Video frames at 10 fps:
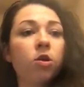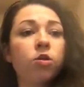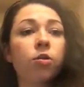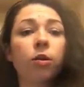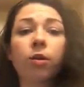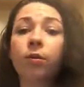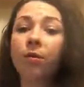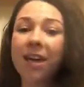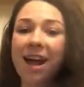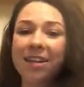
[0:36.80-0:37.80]
So there are
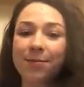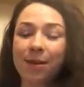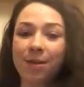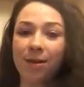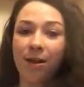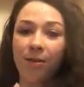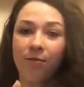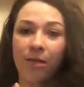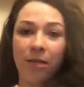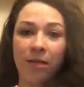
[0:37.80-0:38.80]
three aspects
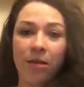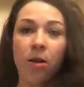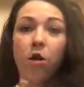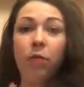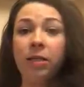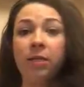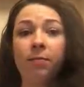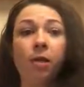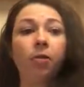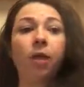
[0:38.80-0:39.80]
of the OPT
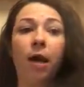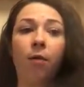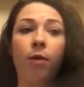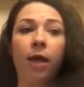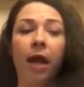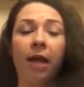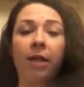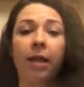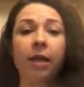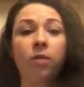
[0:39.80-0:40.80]
model that I want to
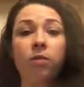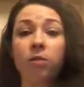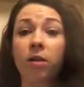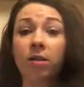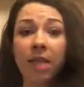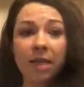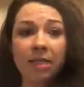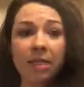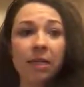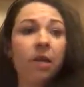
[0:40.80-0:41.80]
highlight, and those are
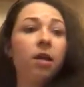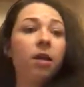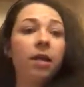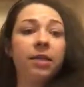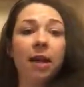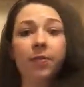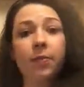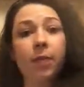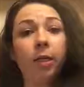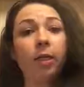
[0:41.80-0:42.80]
testing,
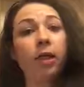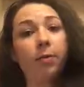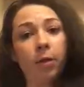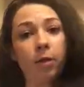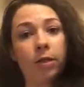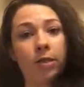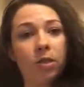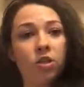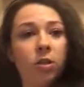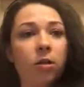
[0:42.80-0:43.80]
adaptability, and
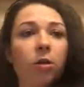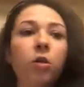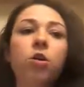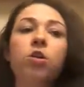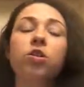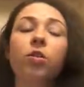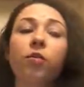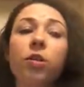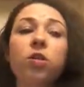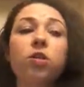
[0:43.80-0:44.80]
periodization. So
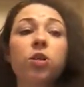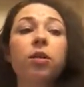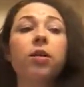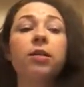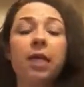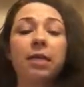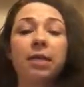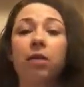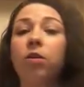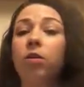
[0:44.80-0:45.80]
first,
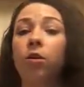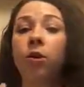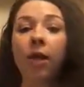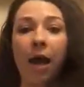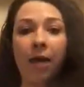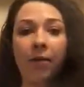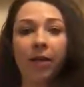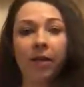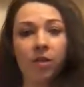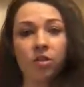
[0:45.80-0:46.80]
testing. You're going to have that
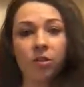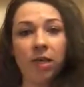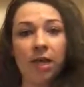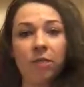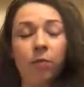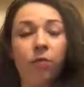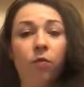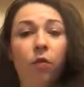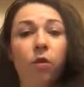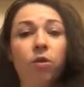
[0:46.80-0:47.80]
initial test
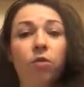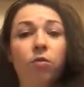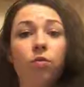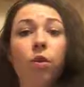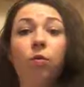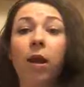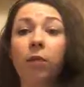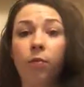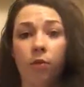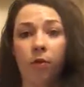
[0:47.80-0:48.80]
before you write
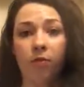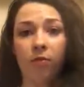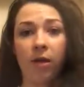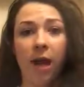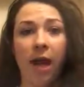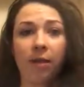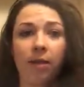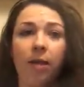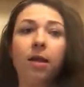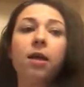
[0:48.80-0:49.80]
a program for an
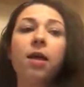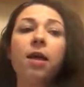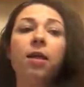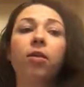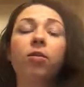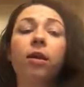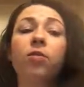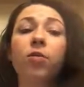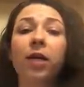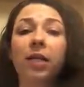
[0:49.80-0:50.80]
athlete that'll give
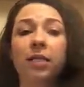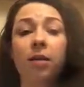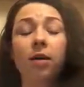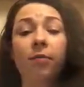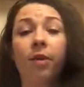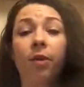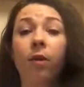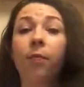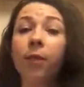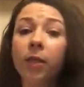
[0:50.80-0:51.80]
you an idea of their
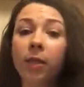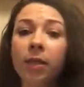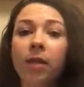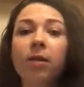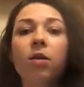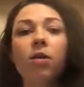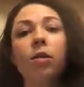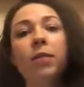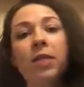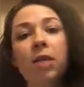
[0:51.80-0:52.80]
ability, their
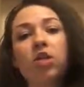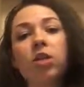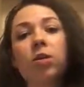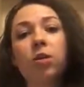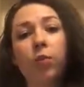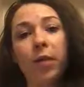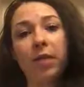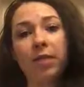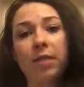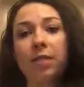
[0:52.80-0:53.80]
limitations, their
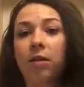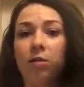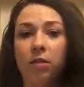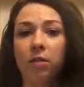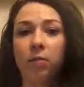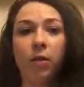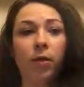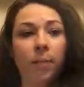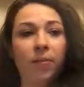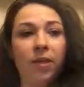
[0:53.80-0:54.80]
weaknesses that you need to
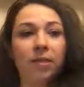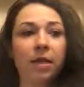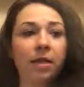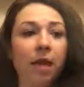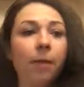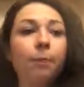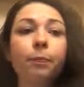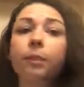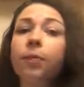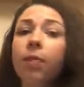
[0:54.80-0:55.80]
build up, things like that.
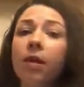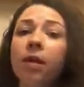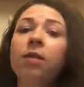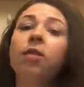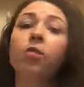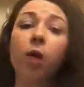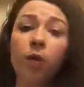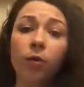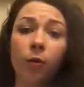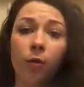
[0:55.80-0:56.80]
And then
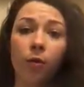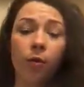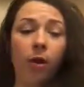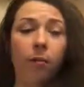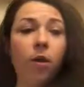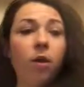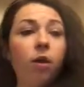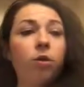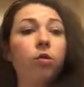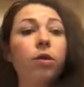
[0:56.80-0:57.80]
throughout the program,
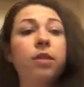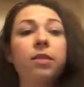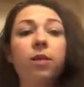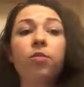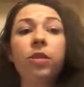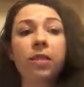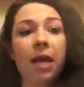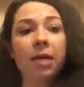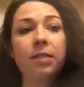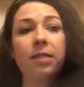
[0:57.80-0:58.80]
you'll continue to
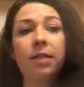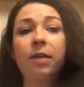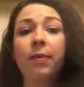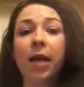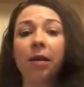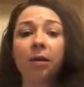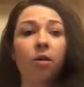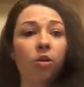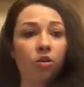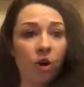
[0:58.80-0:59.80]
test to keep an athlete
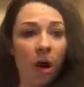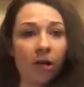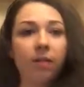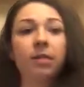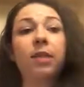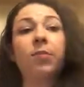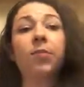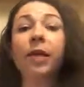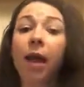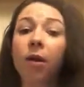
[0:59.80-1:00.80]
on track and to keep
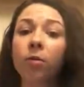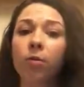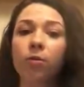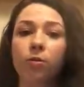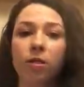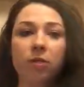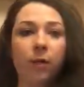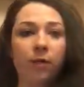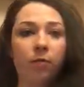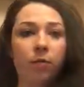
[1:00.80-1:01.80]
them accountable to
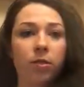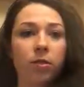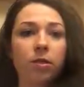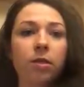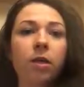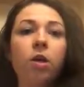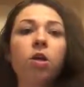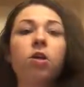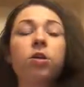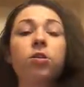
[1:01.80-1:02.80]
expected results.
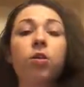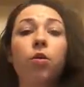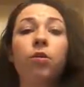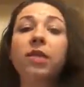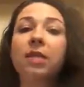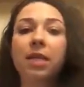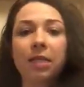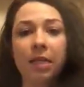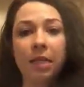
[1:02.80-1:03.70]
So these tests can